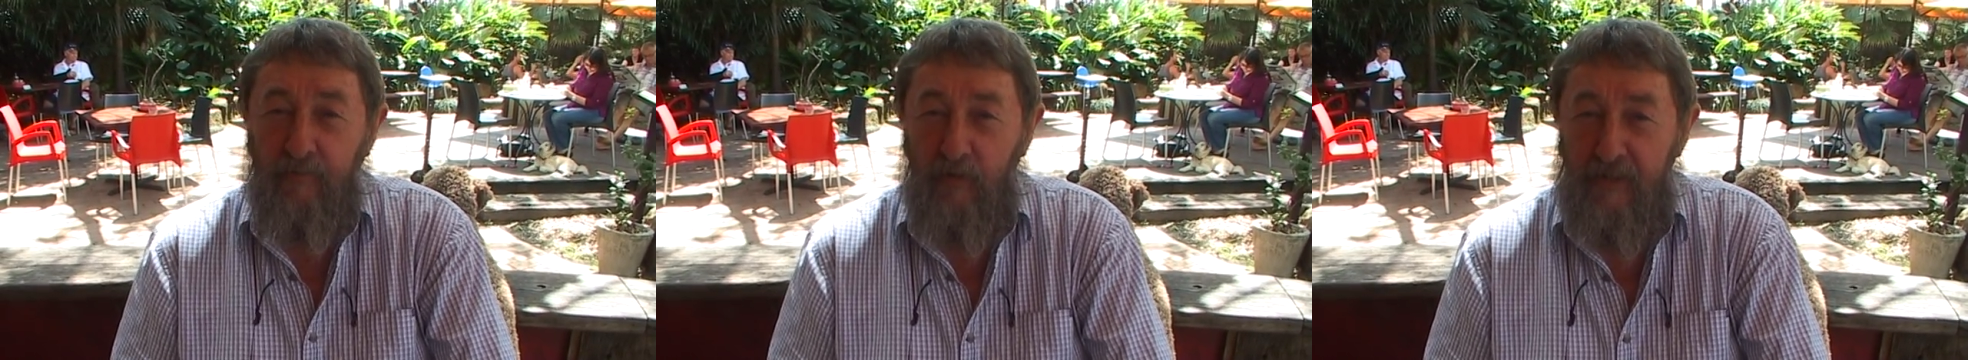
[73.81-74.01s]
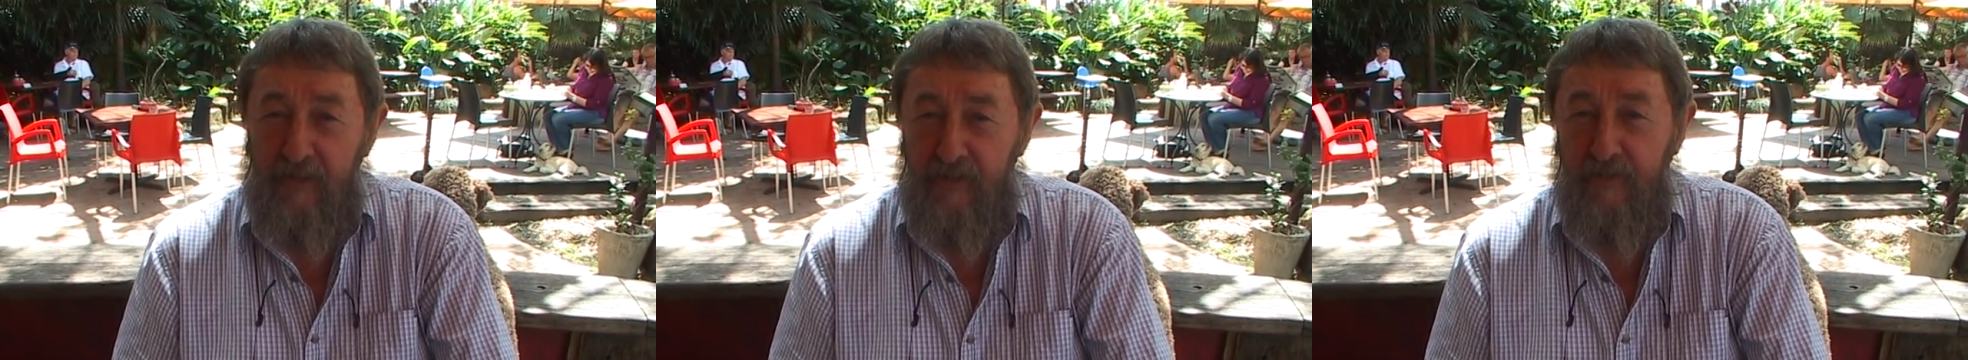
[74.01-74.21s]

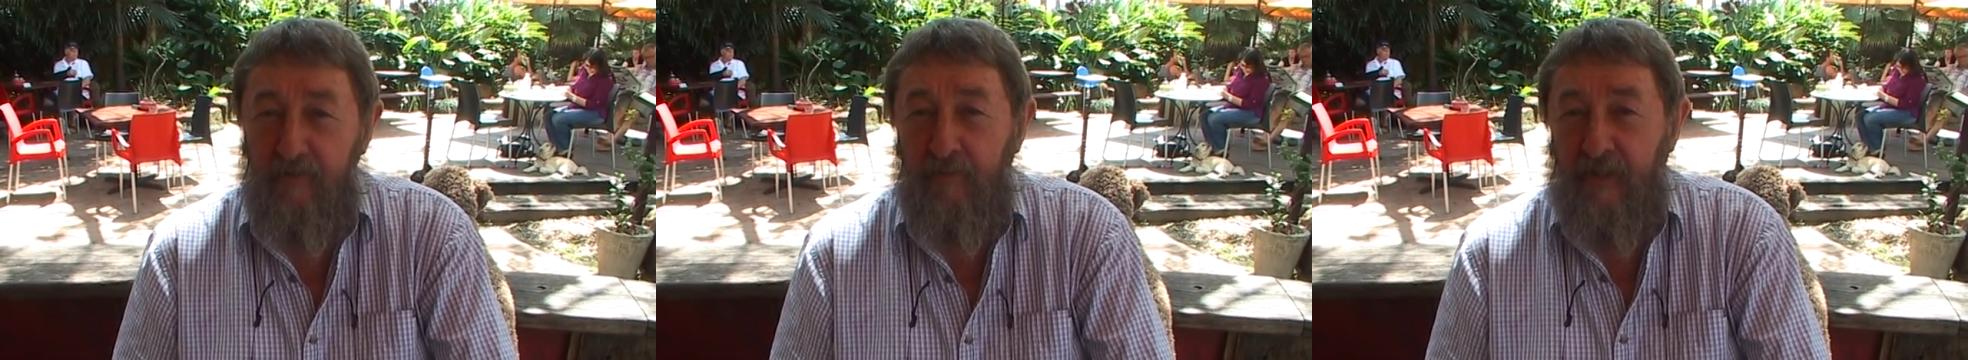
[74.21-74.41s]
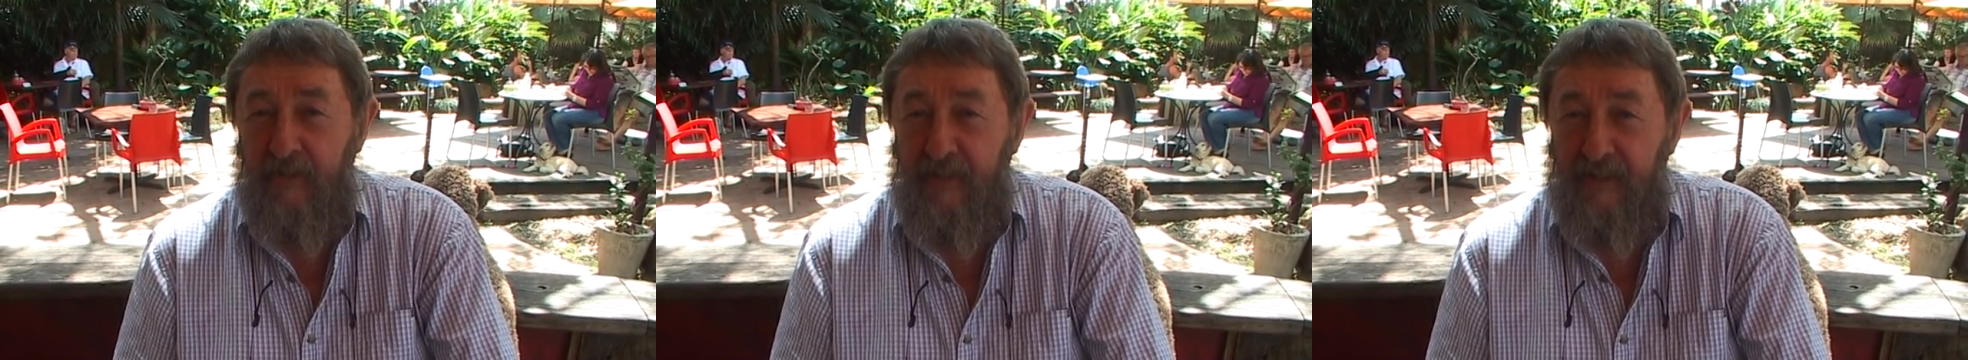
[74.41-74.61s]
where's the
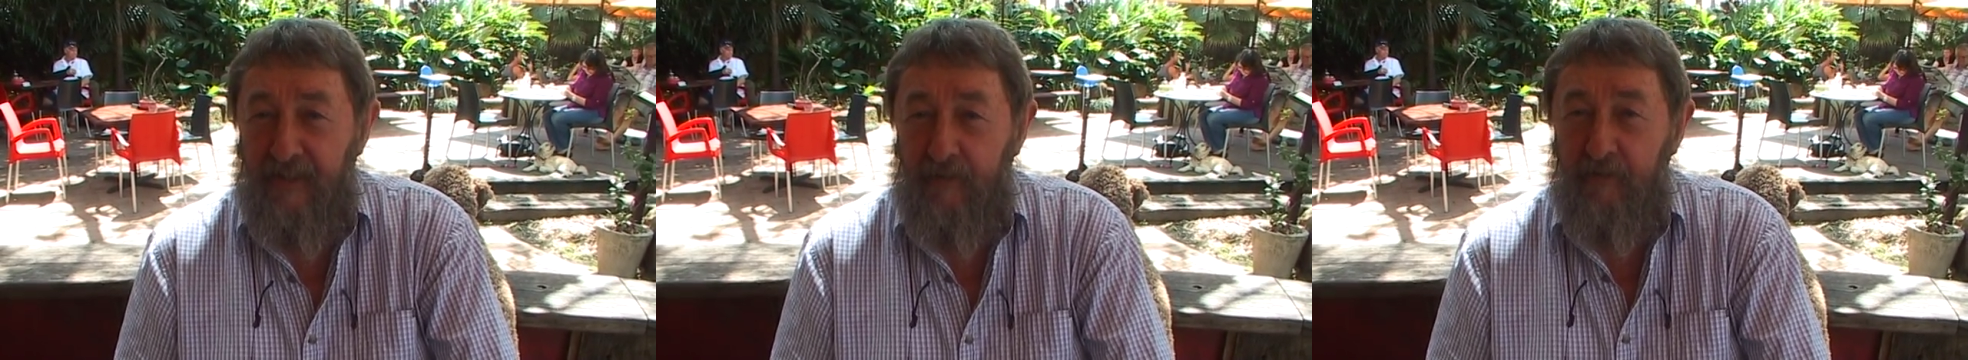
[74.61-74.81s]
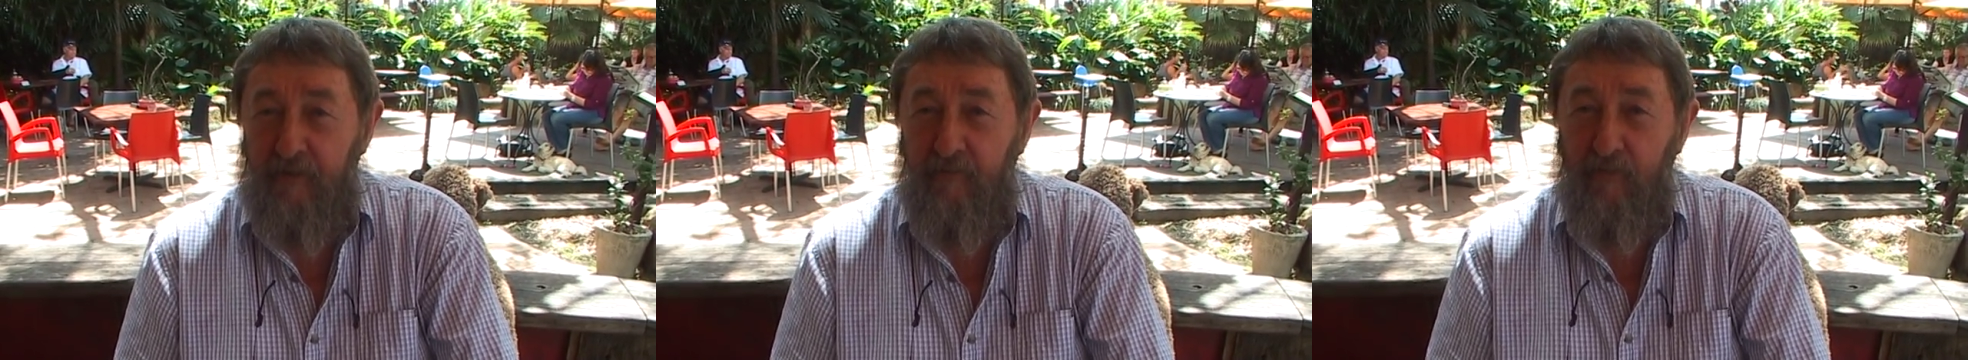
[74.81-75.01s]
money
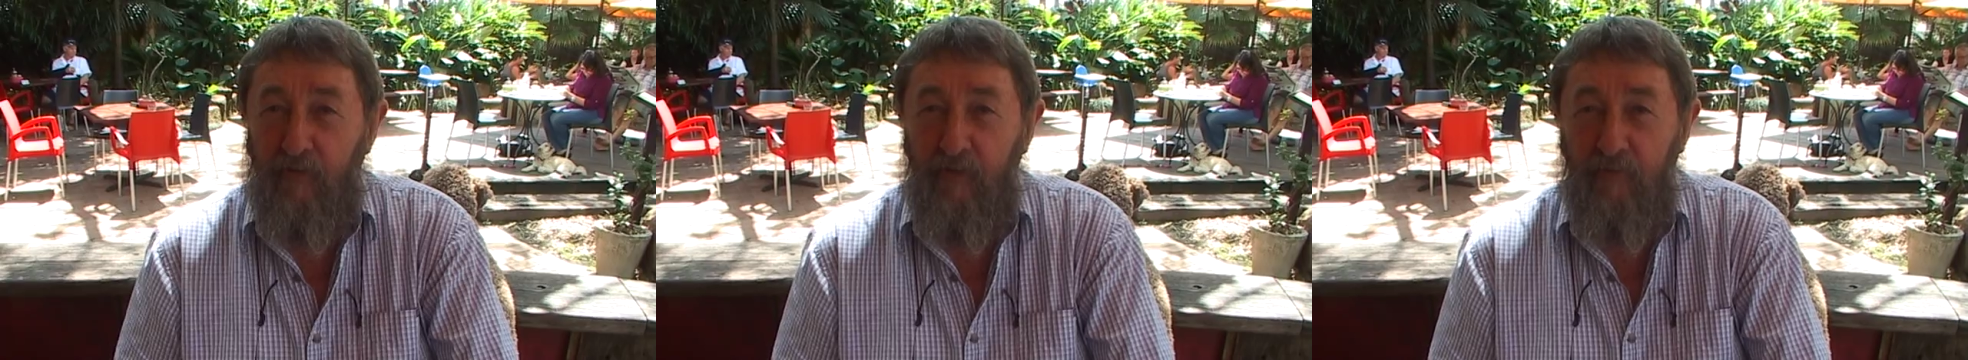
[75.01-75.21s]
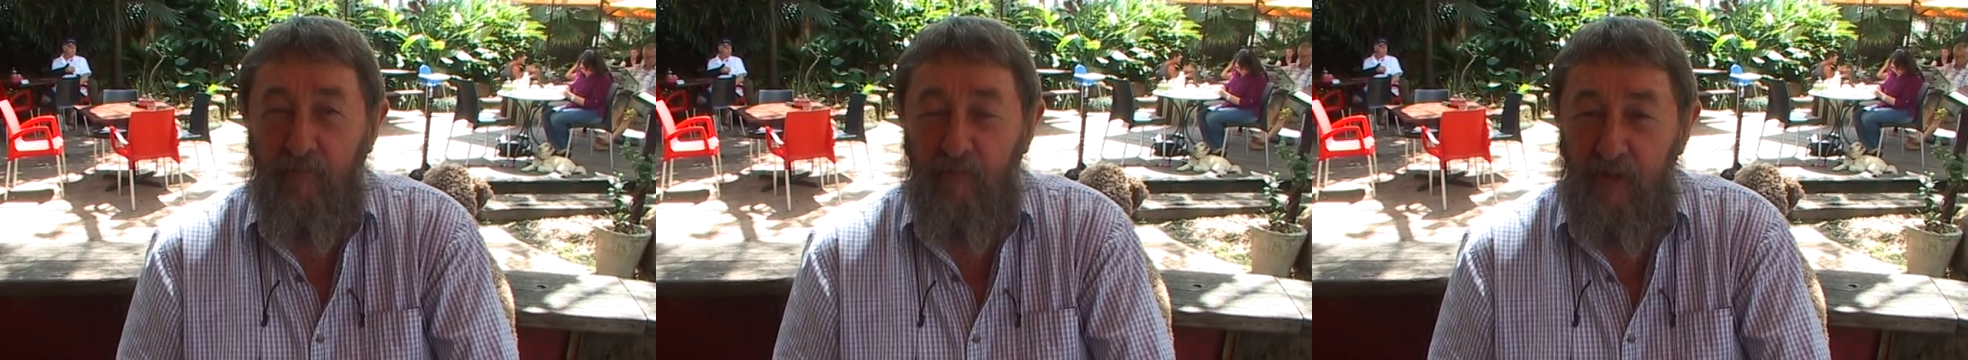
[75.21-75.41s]
coming
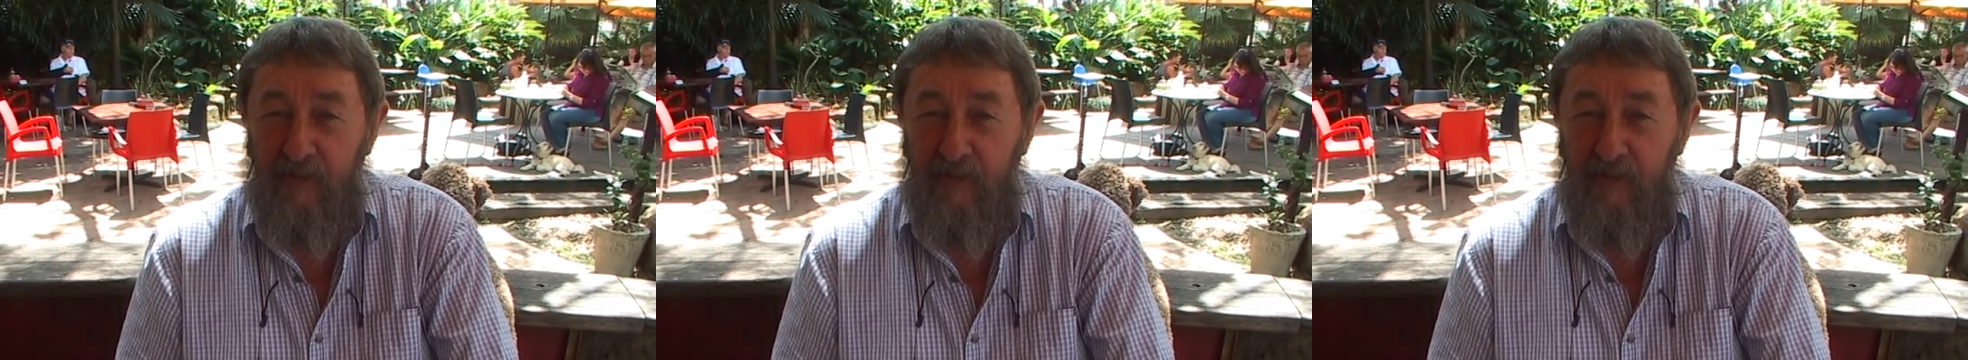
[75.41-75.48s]
from?